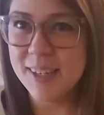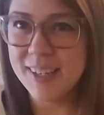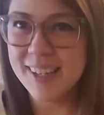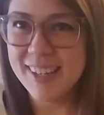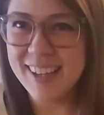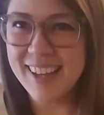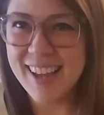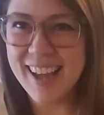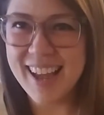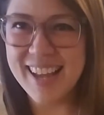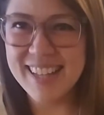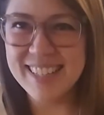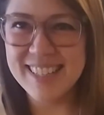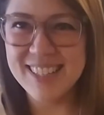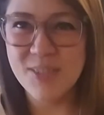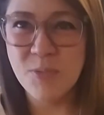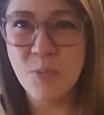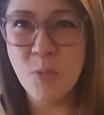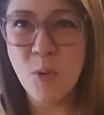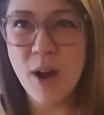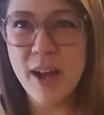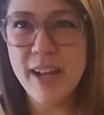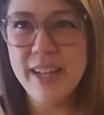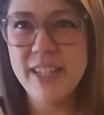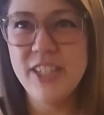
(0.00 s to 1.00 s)
it's
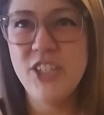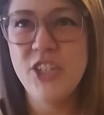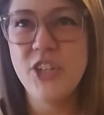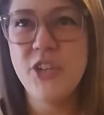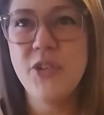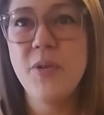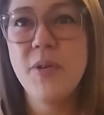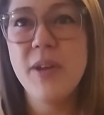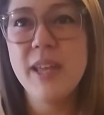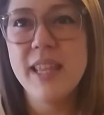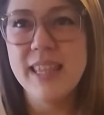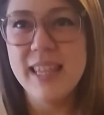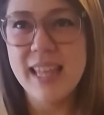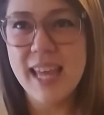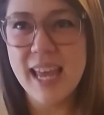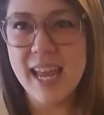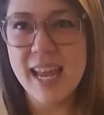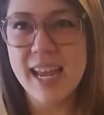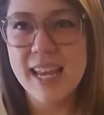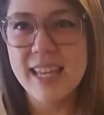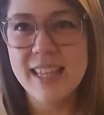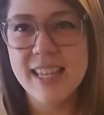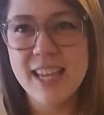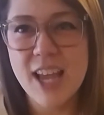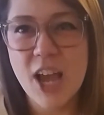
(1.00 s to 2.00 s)
what do
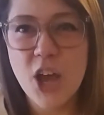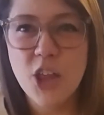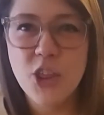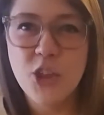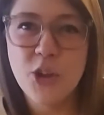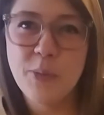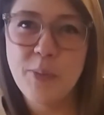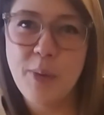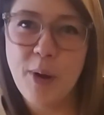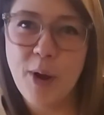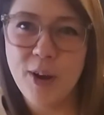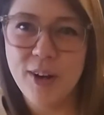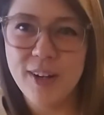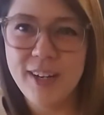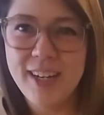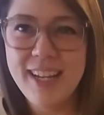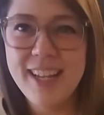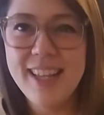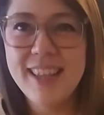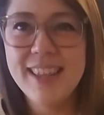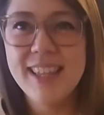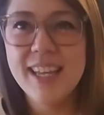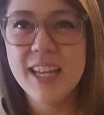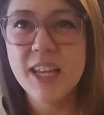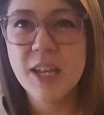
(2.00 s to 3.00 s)
they, the other party,
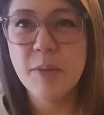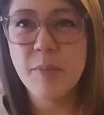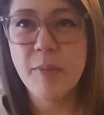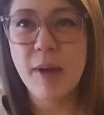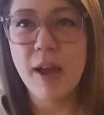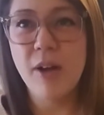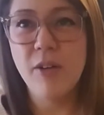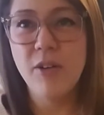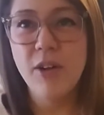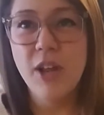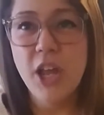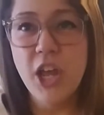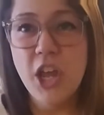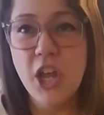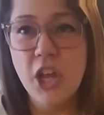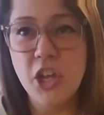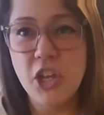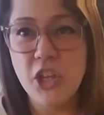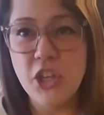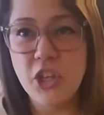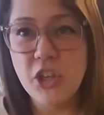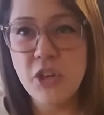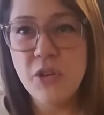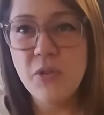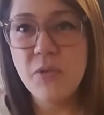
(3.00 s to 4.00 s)
think about
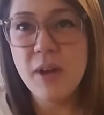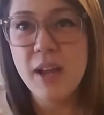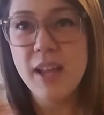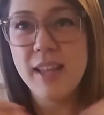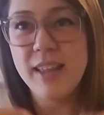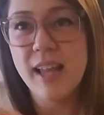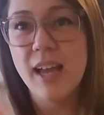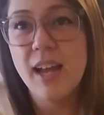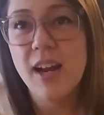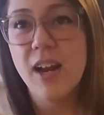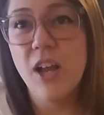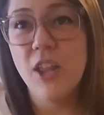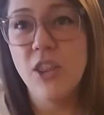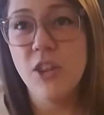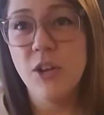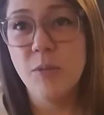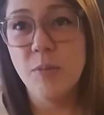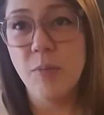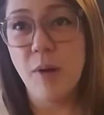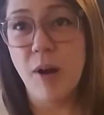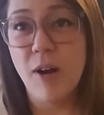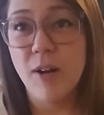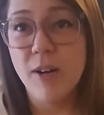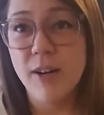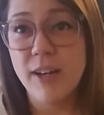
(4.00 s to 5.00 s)
you and that other
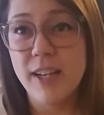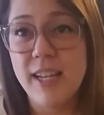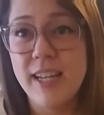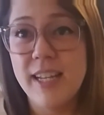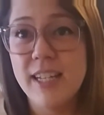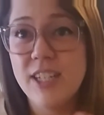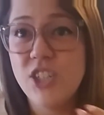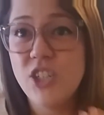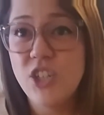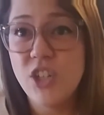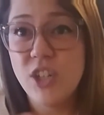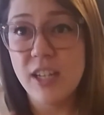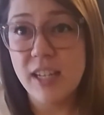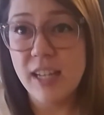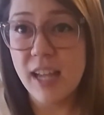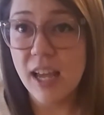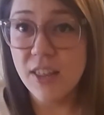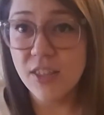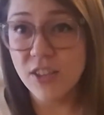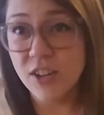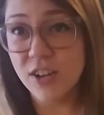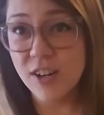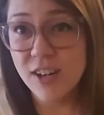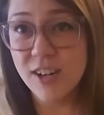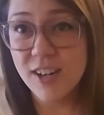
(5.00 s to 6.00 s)
party
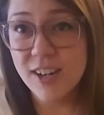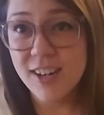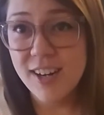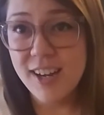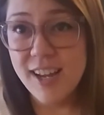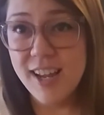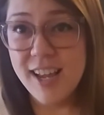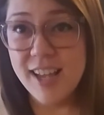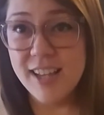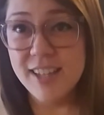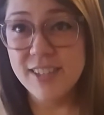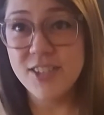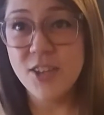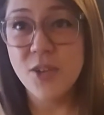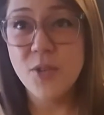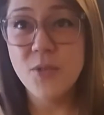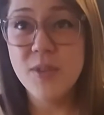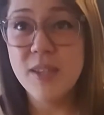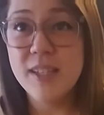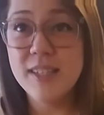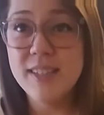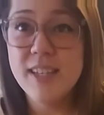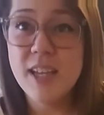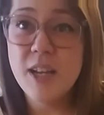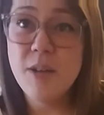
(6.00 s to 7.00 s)
together. So
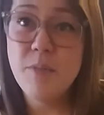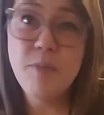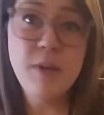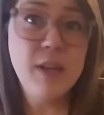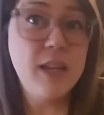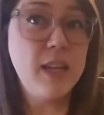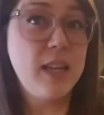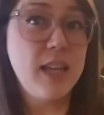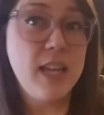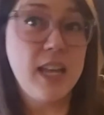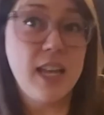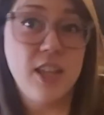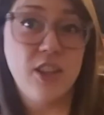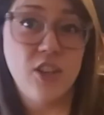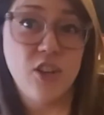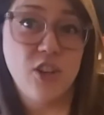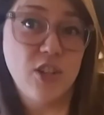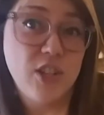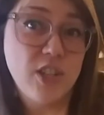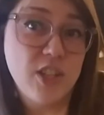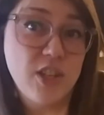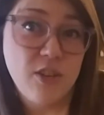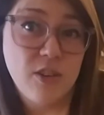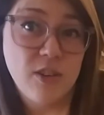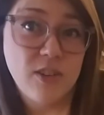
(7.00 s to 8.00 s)
this can be either
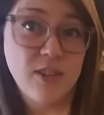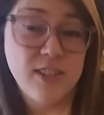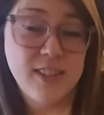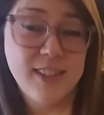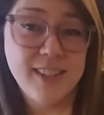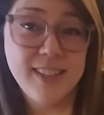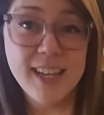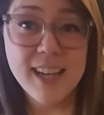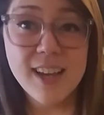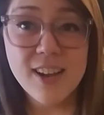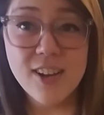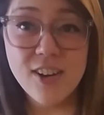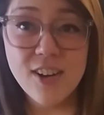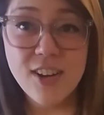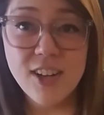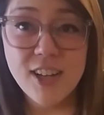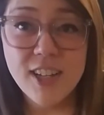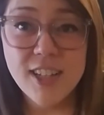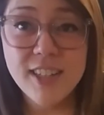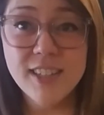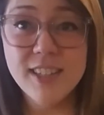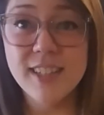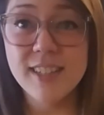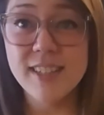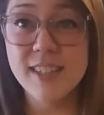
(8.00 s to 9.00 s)
you're
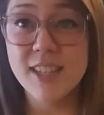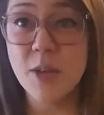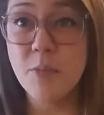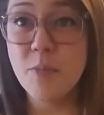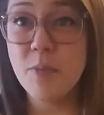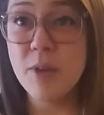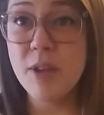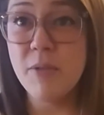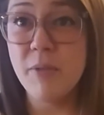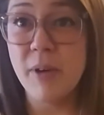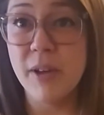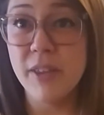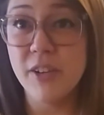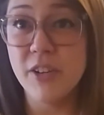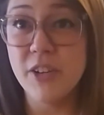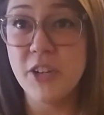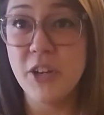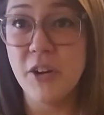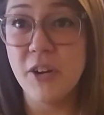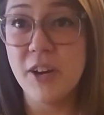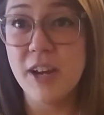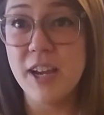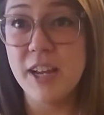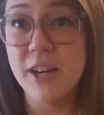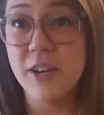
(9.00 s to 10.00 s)
single, this can be whether
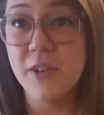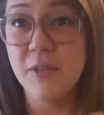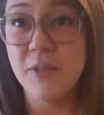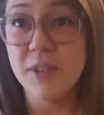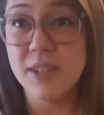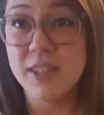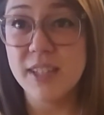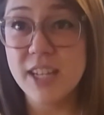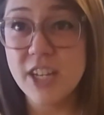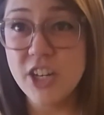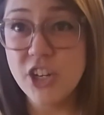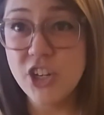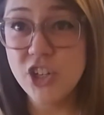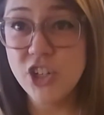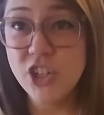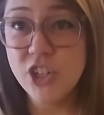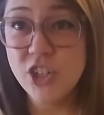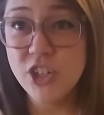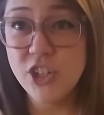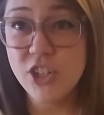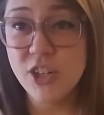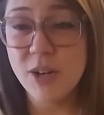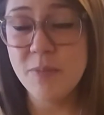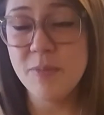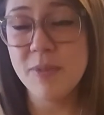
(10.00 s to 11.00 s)
you're in a
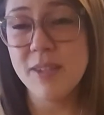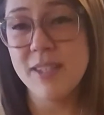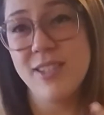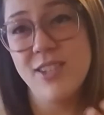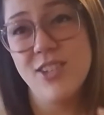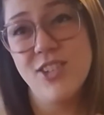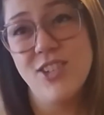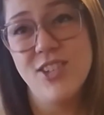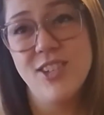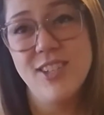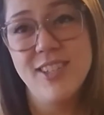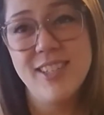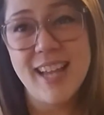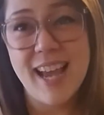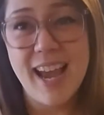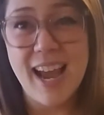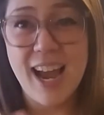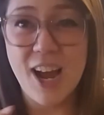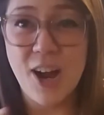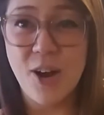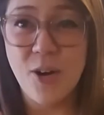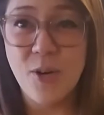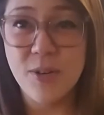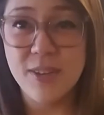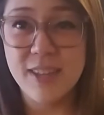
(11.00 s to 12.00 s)
relationship. This is just
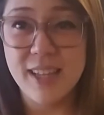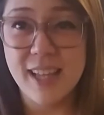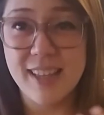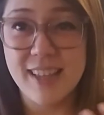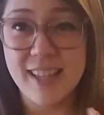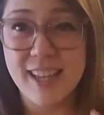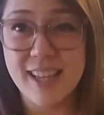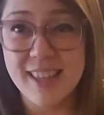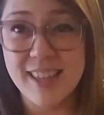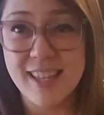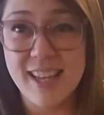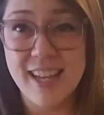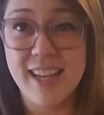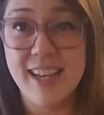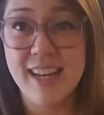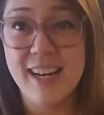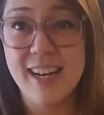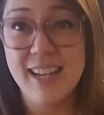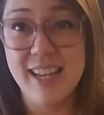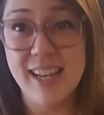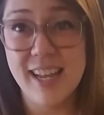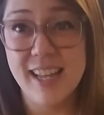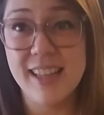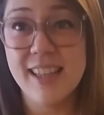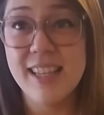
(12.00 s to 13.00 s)
how that they think. And
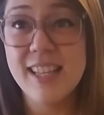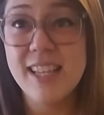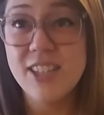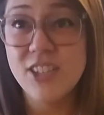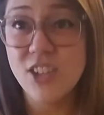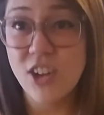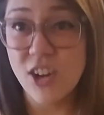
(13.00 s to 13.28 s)
again, these are